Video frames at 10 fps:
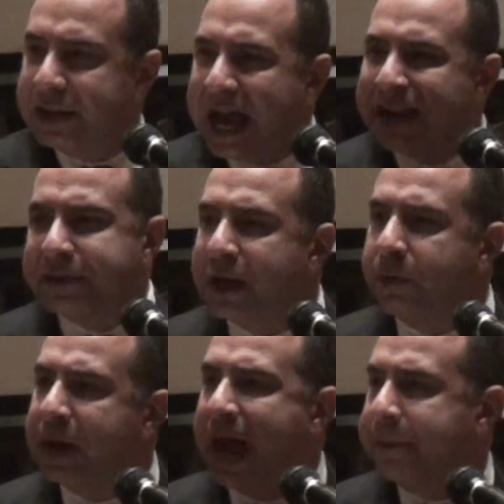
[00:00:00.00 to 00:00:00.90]
anything
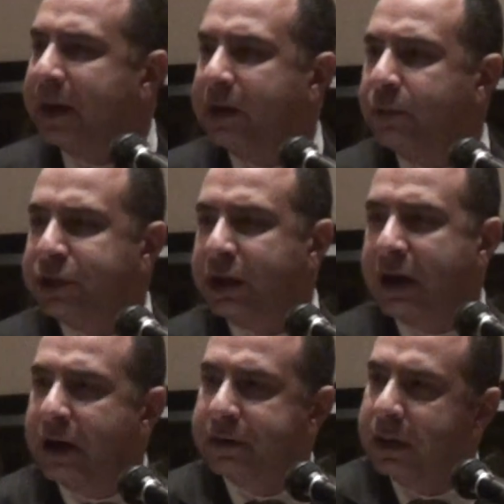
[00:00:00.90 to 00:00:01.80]
will happen with
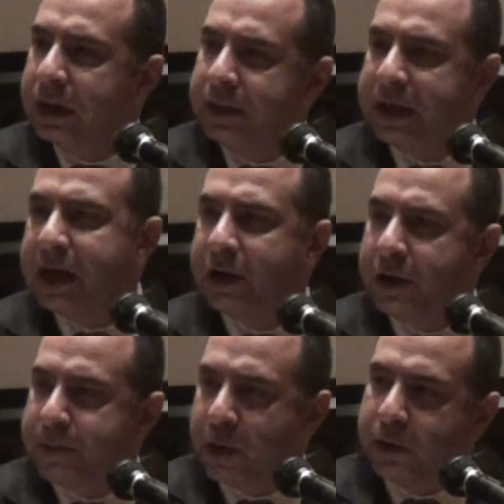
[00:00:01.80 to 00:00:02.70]
regard to the
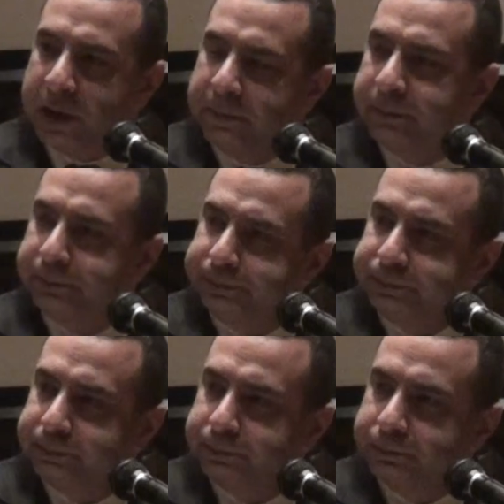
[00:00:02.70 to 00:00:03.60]
nuclear program.
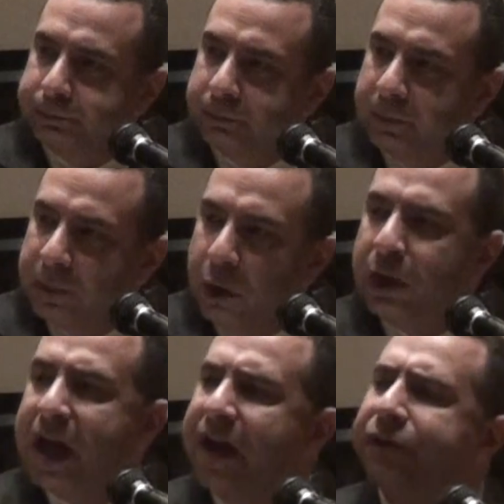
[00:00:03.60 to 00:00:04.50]

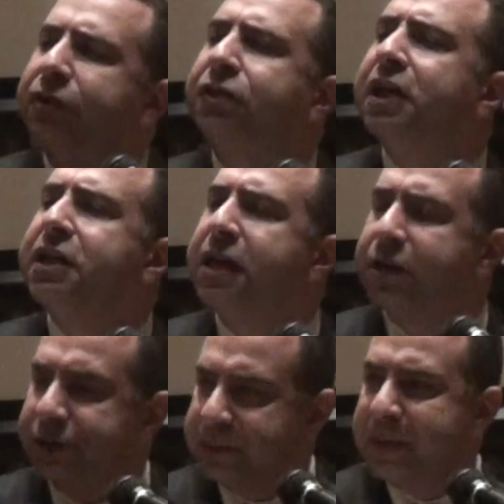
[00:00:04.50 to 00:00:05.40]
Only after 10
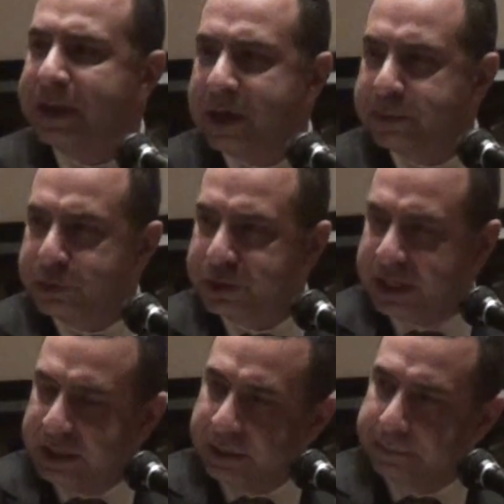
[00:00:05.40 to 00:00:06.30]
years, maybe they proceed.